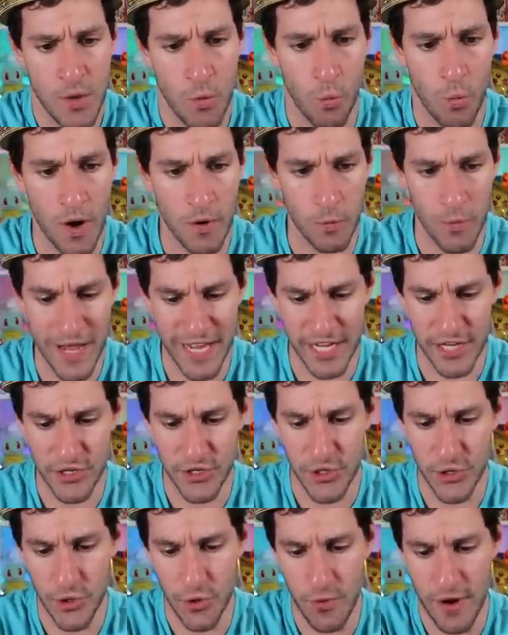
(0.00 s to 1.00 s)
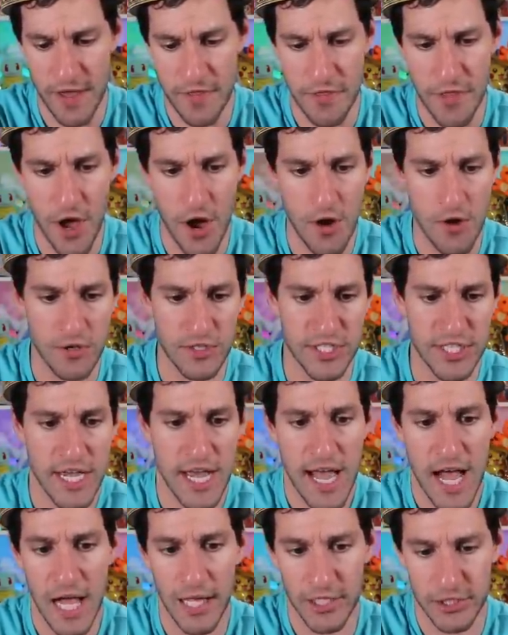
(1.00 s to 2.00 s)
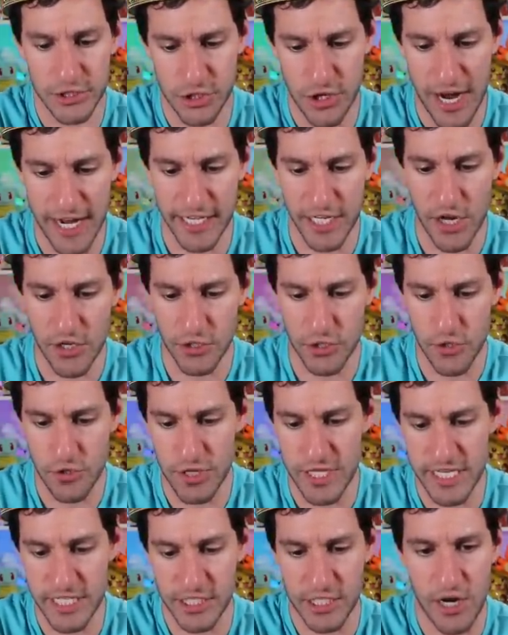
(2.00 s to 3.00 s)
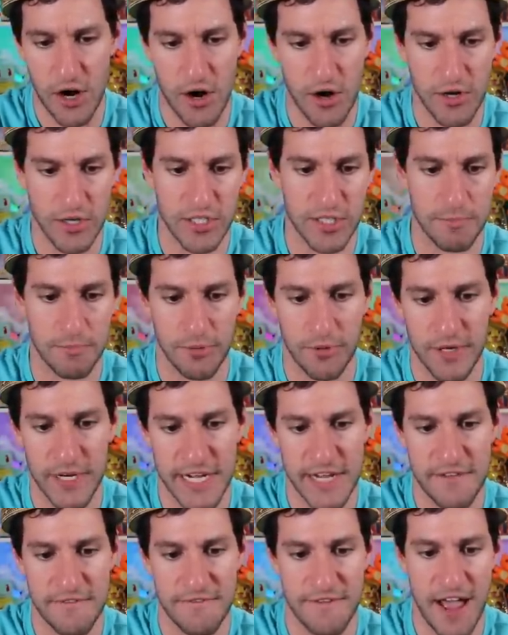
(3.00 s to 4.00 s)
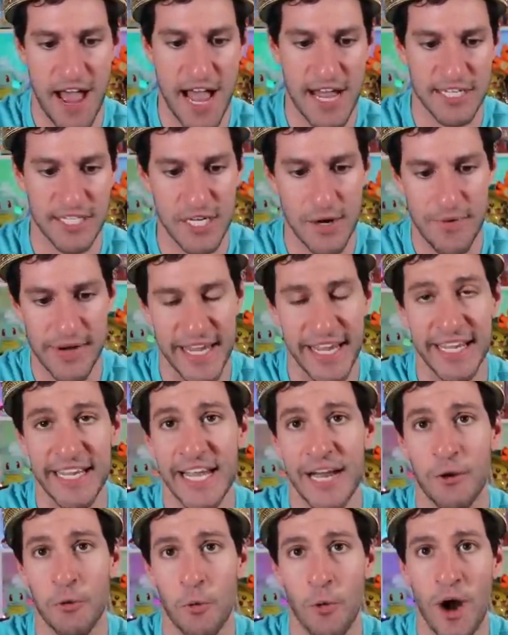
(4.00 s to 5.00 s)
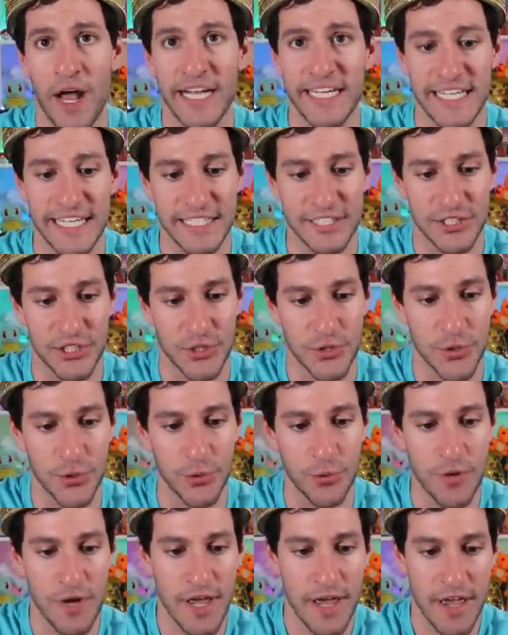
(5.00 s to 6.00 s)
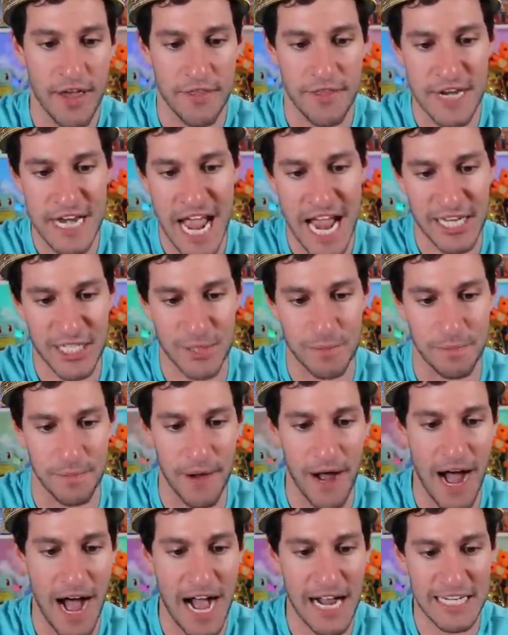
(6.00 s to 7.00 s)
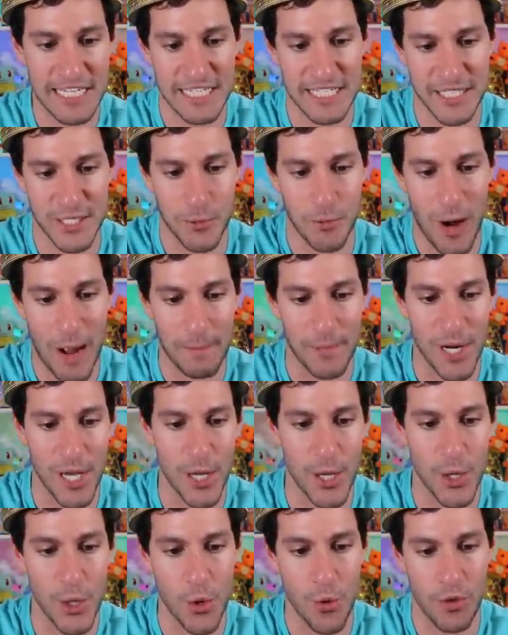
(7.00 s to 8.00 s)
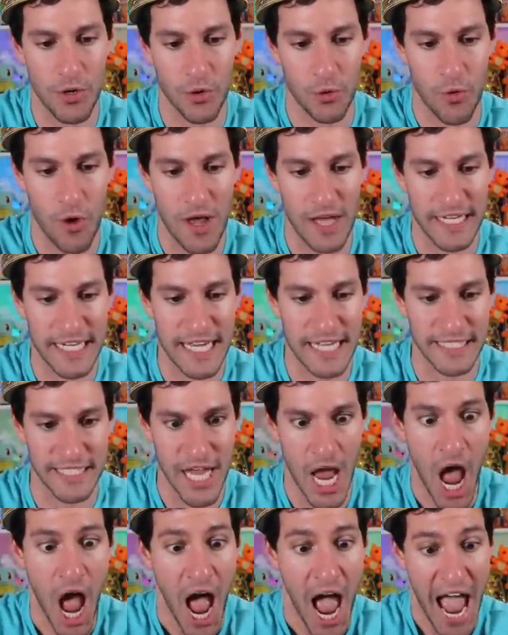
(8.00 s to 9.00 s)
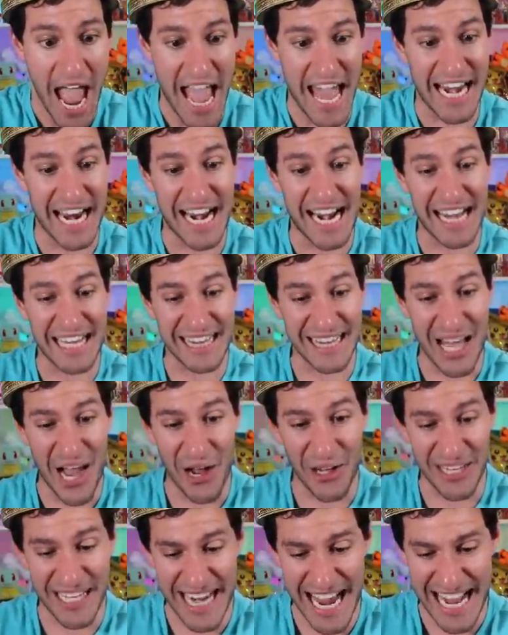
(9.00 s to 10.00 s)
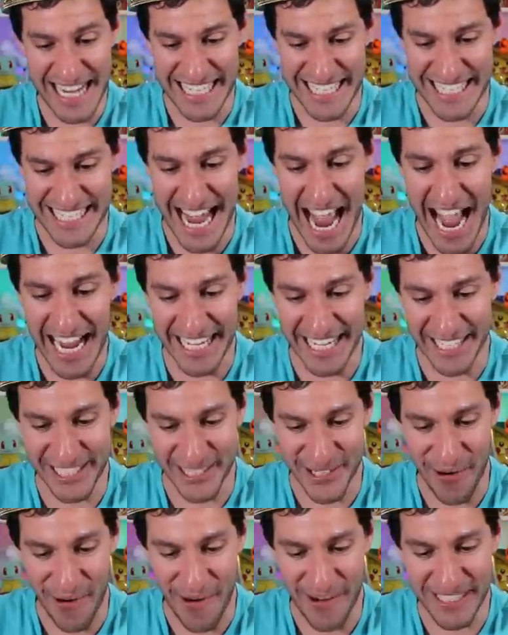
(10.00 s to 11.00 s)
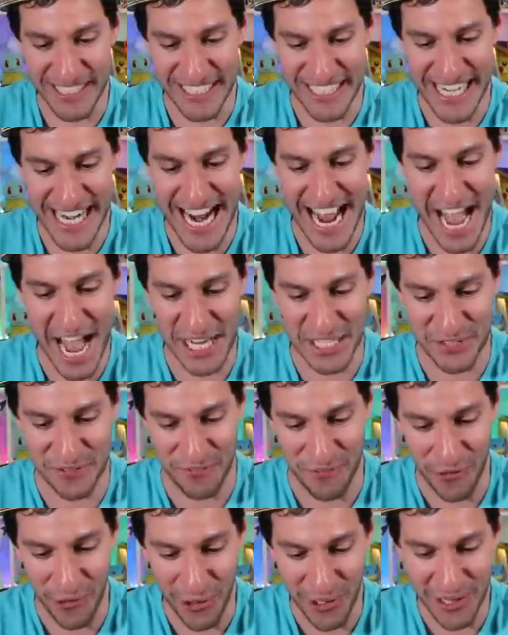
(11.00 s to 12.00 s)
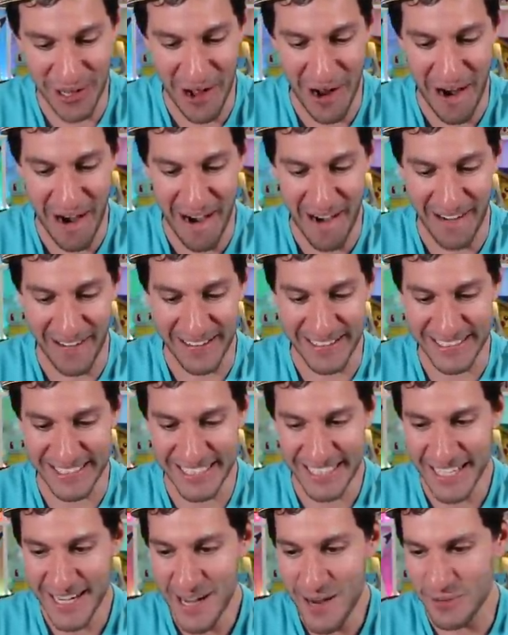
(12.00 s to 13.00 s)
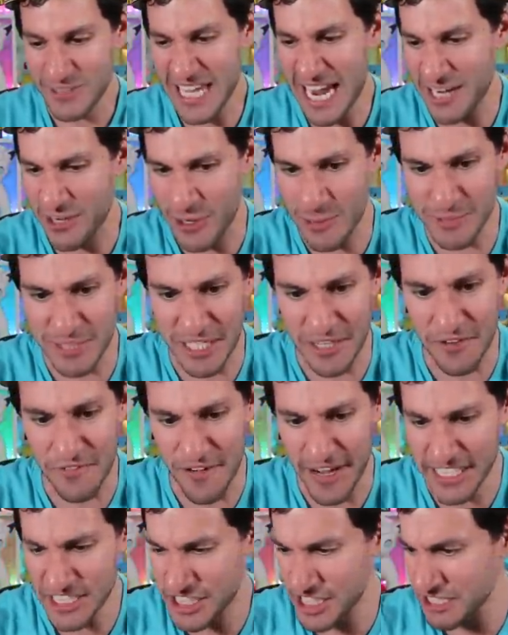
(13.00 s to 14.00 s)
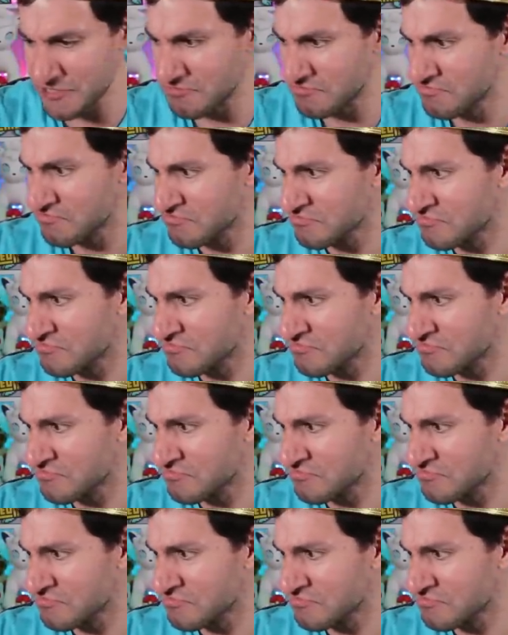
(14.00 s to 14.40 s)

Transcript: what we can do in those. I'll try to go through these cards pretty fast so we can get right into the next box. Swablu, Crawdunt, and an Alolan Exeggutor GX full art. Was that Crimson Invasion?